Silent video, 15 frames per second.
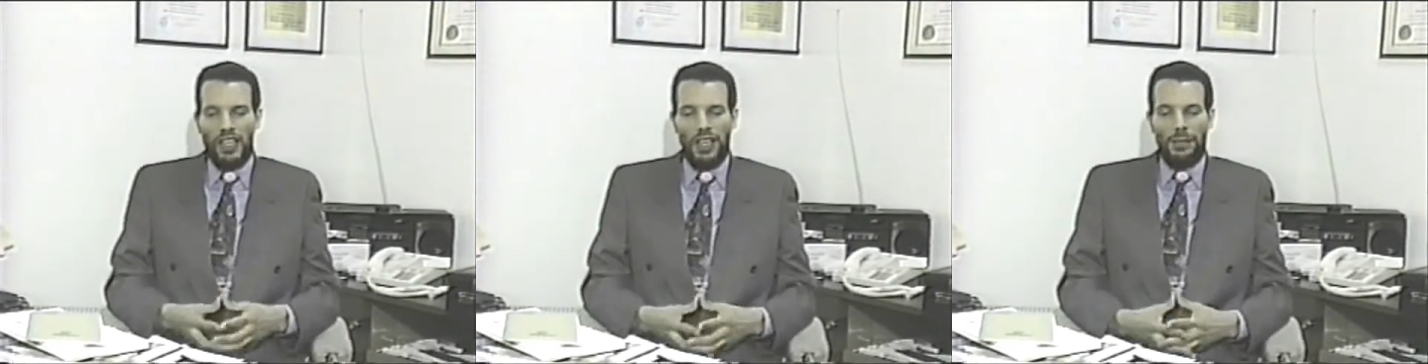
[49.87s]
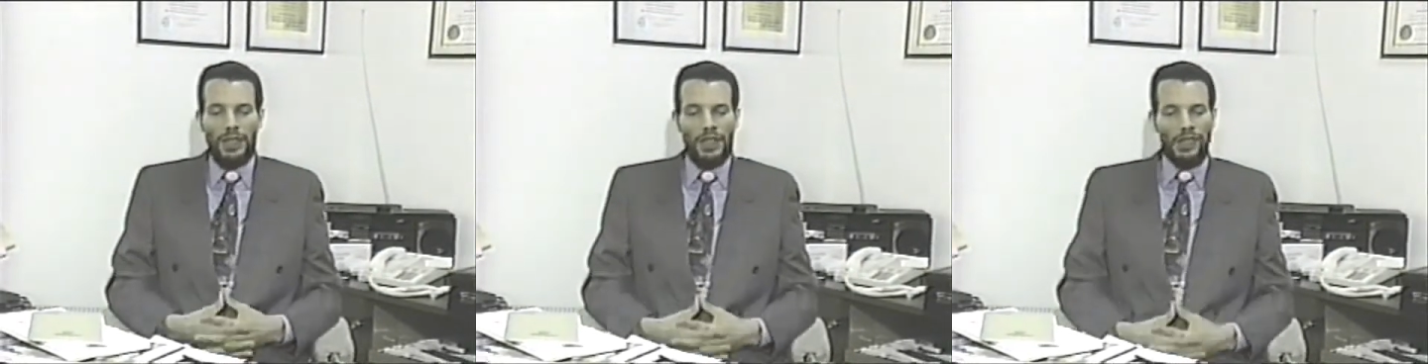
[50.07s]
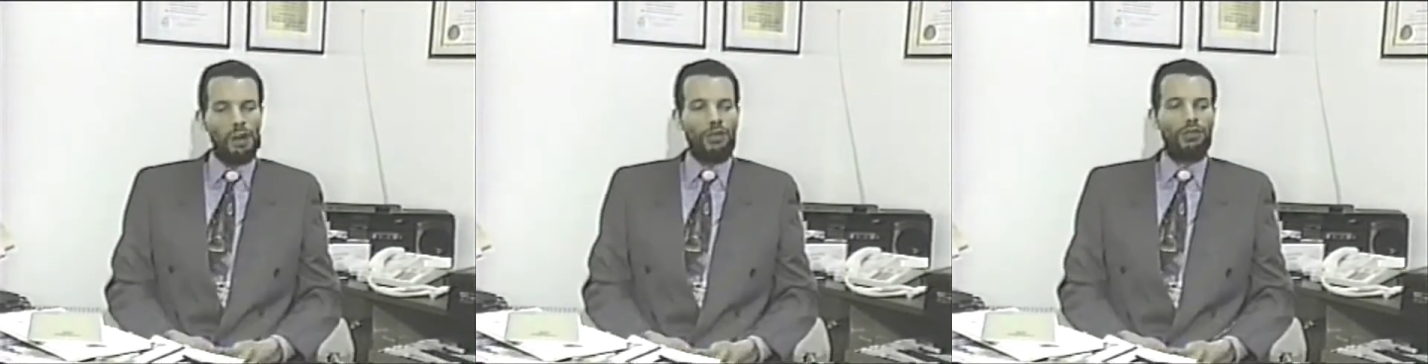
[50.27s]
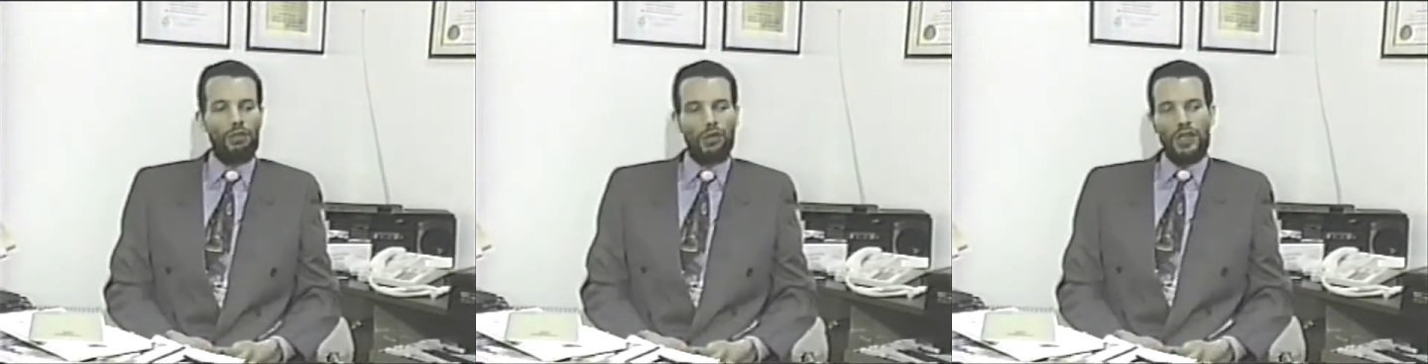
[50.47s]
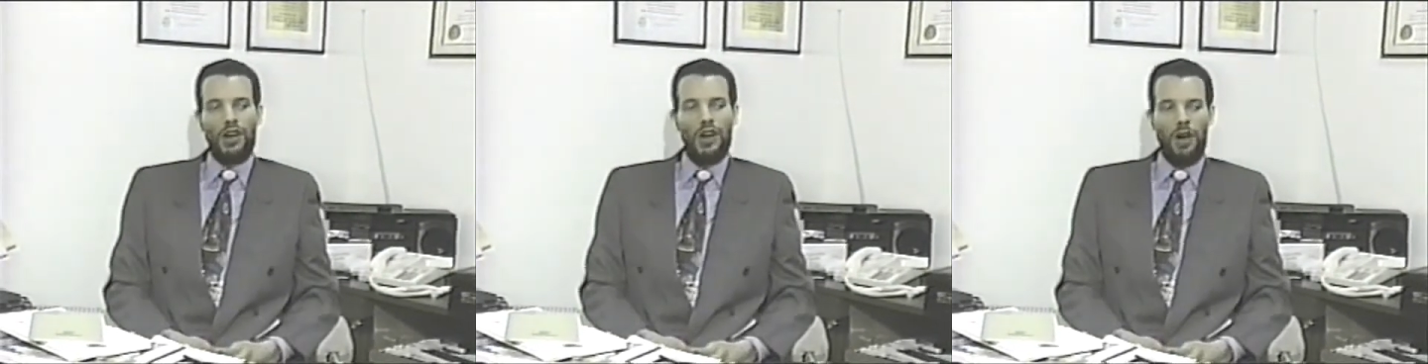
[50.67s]
it becomes what
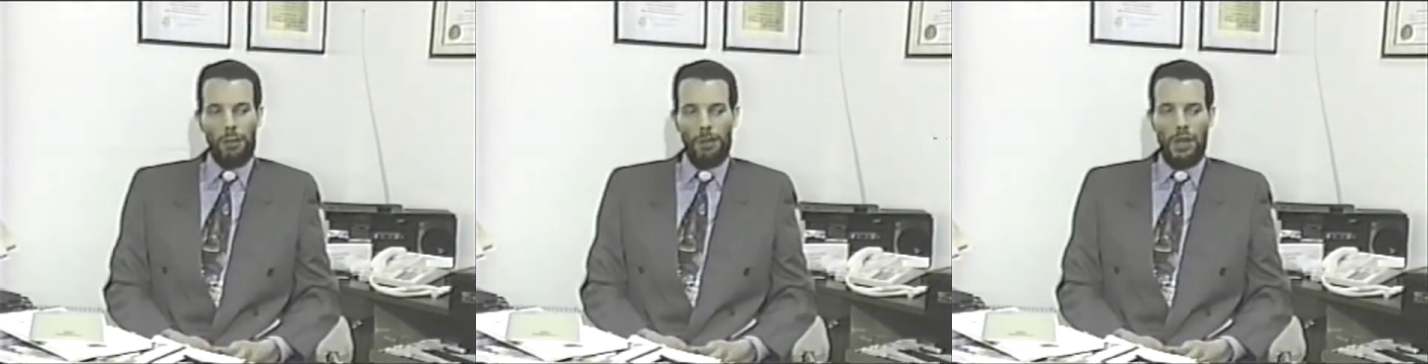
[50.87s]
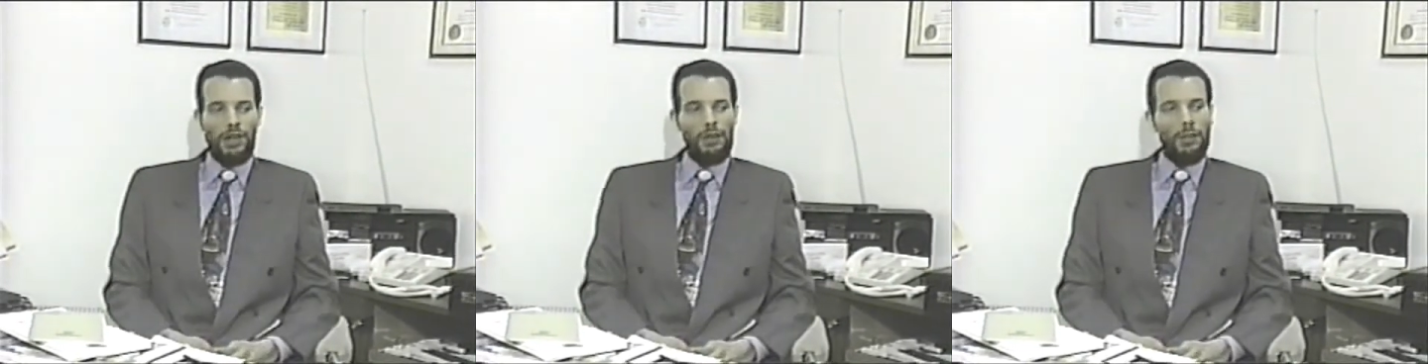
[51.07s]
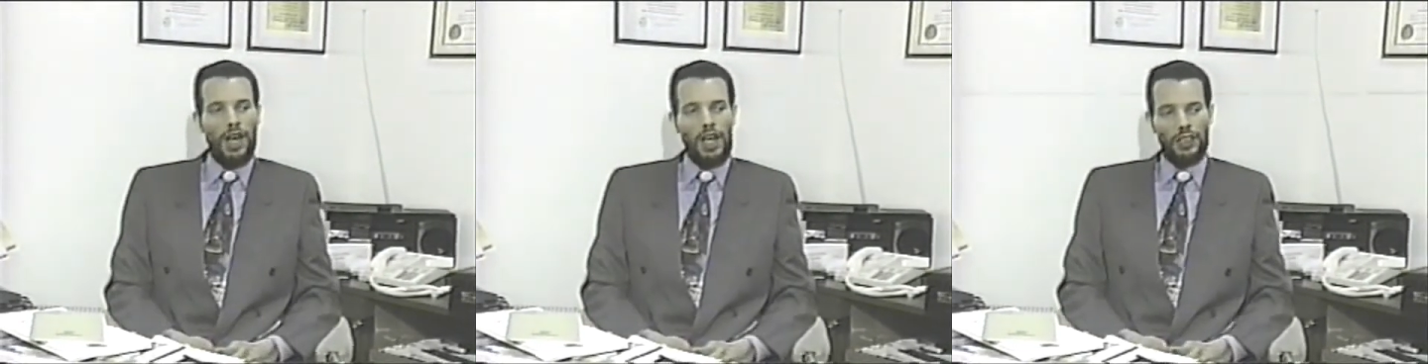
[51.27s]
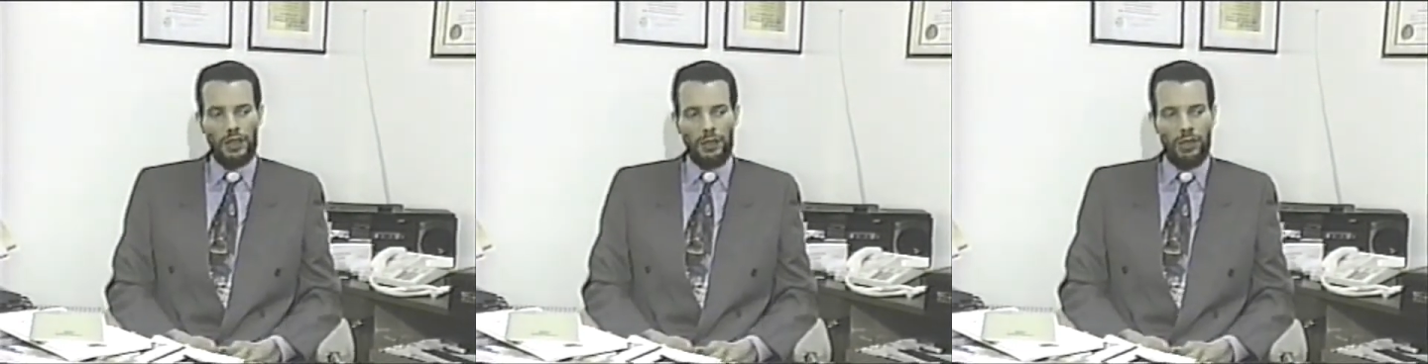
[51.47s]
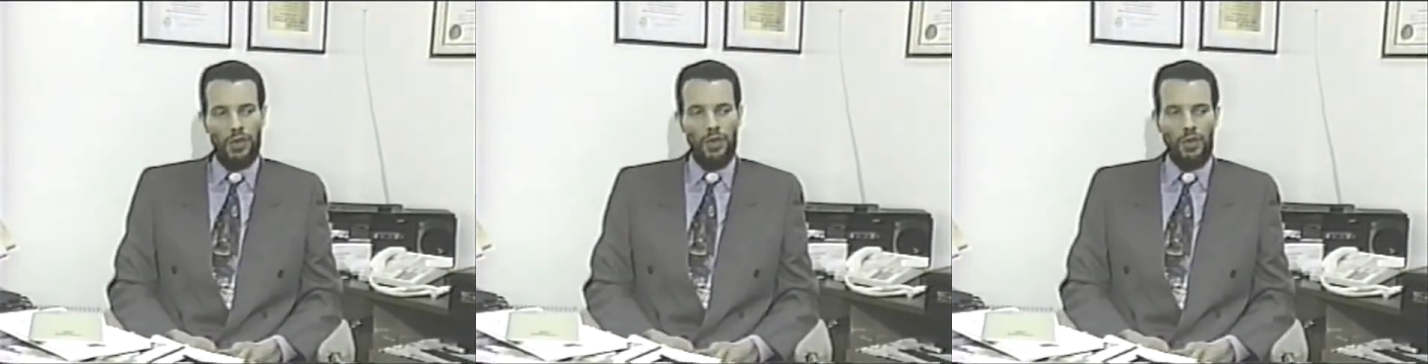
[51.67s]
we call
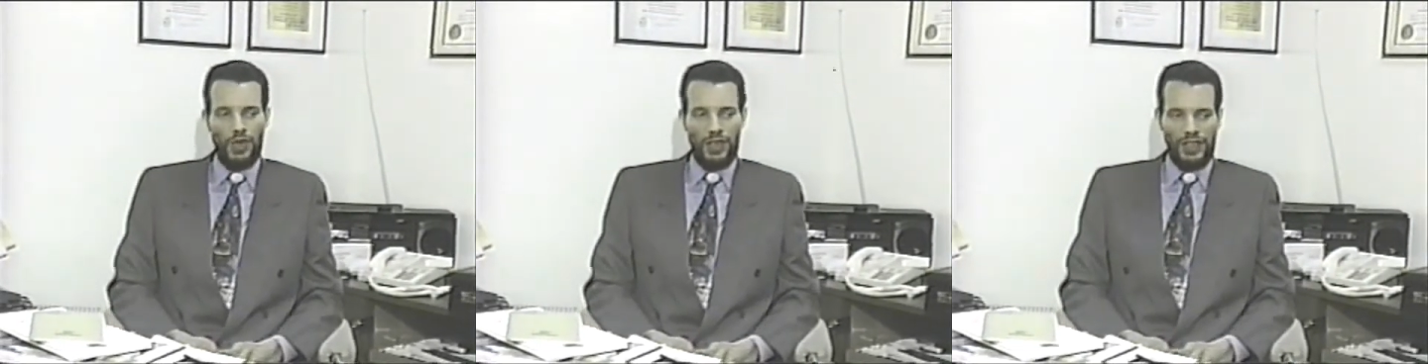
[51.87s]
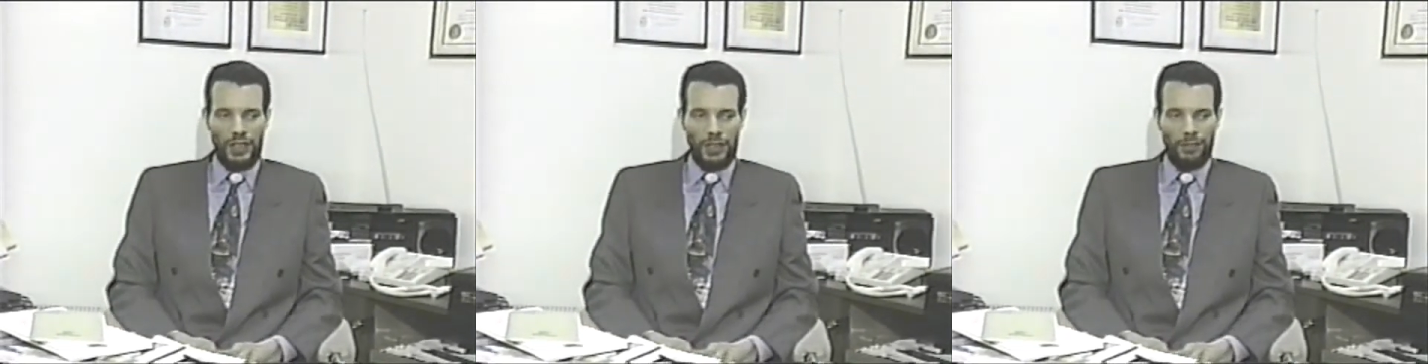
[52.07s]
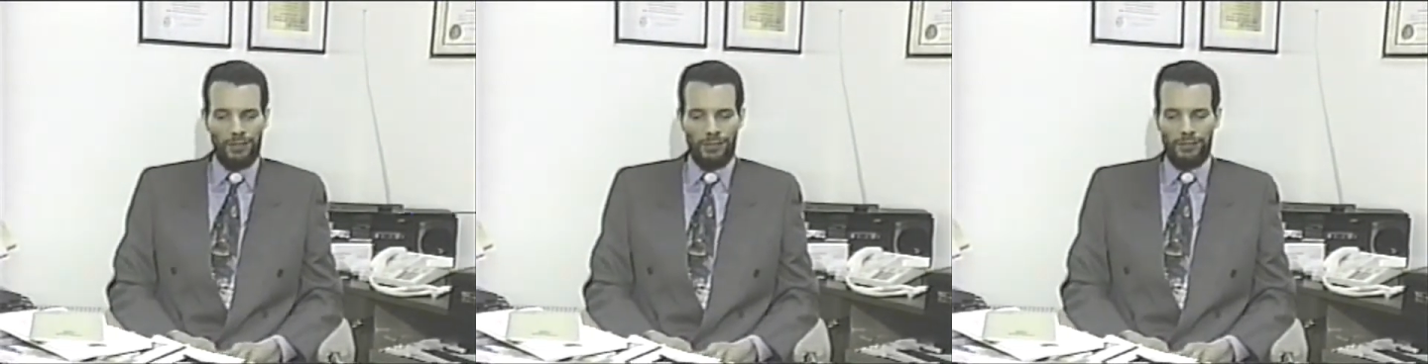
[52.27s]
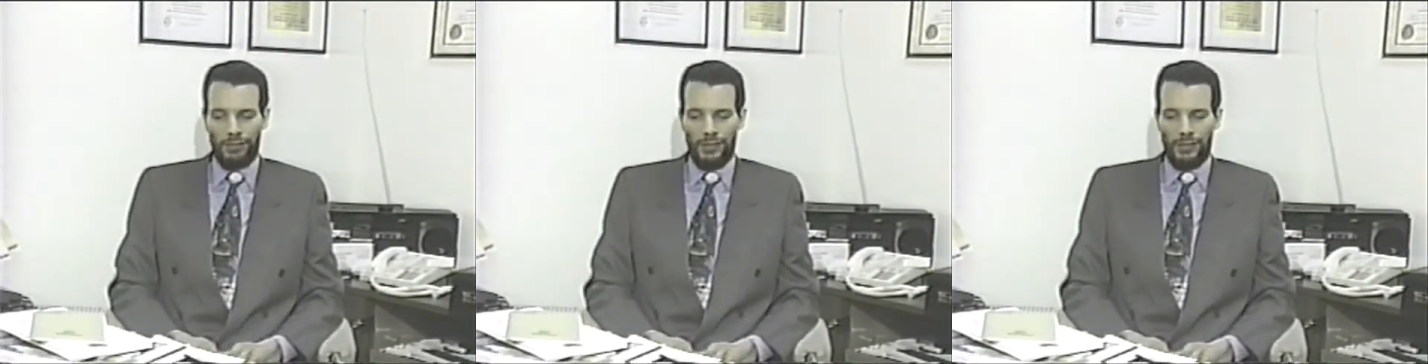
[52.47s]
metabolic poison.